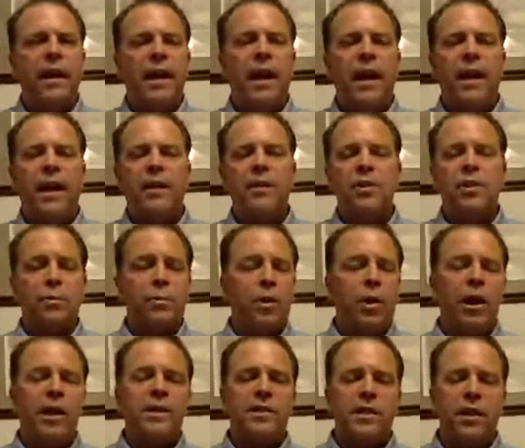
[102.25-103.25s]
And some
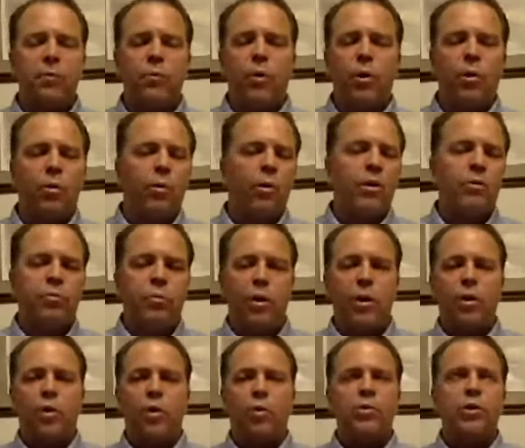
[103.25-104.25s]
clients I work with, one
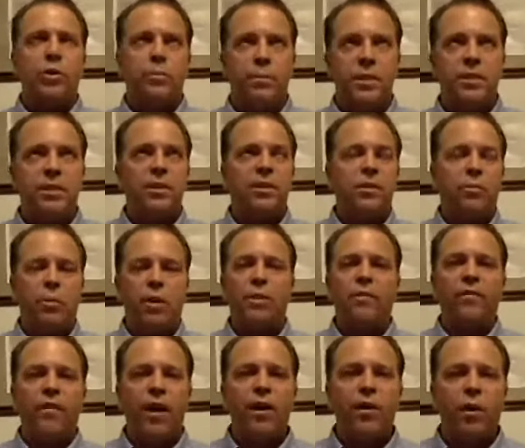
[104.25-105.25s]
in the holster business and one in
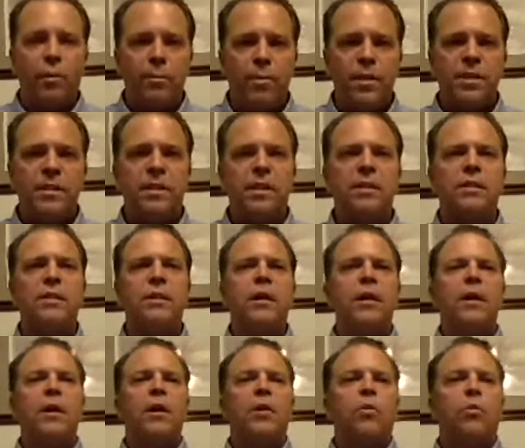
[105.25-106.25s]
the firearm business,
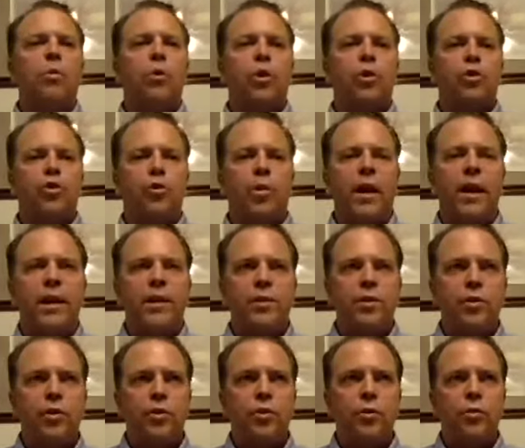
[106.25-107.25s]
were trying
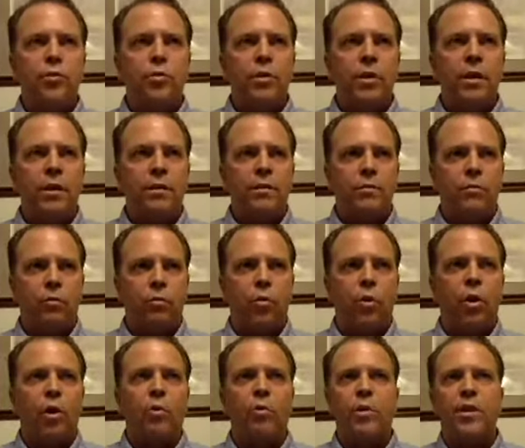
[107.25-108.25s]
to
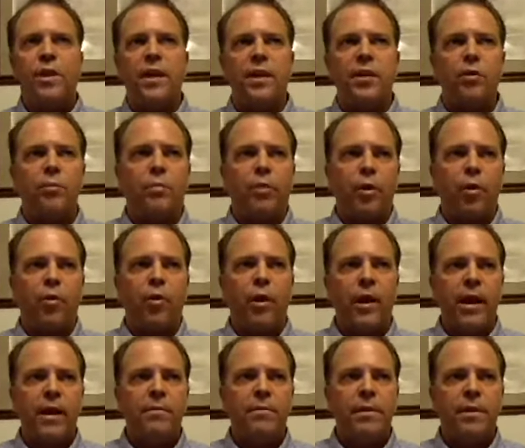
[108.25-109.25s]
work with a new
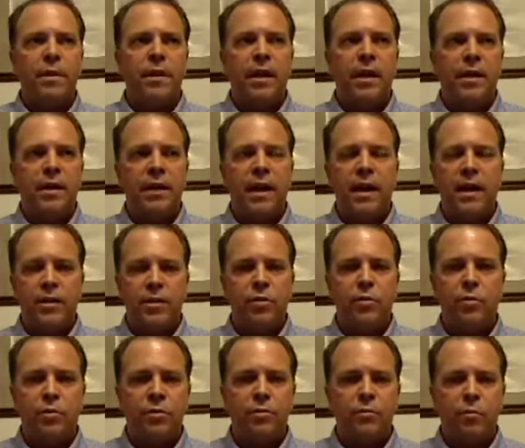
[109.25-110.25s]
program that I
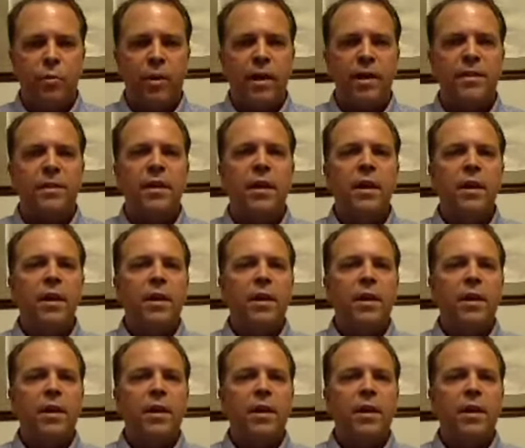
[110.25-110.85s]
do with.